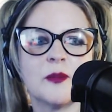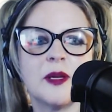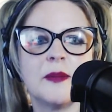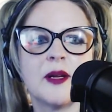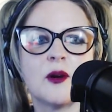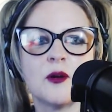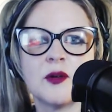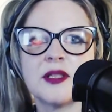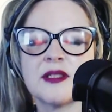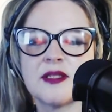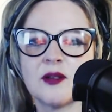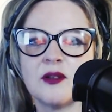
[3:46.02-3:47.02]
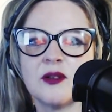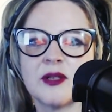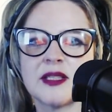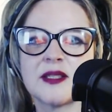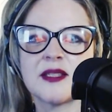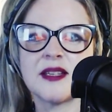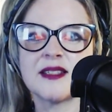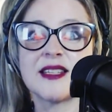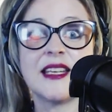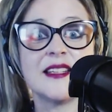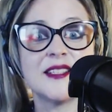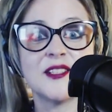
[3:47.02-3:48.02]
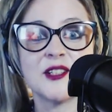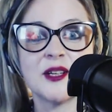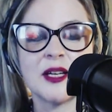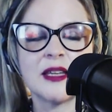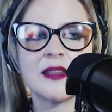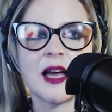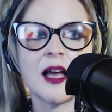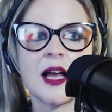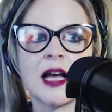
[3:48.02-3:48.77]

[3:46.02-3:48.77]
maybe going solo is easier in that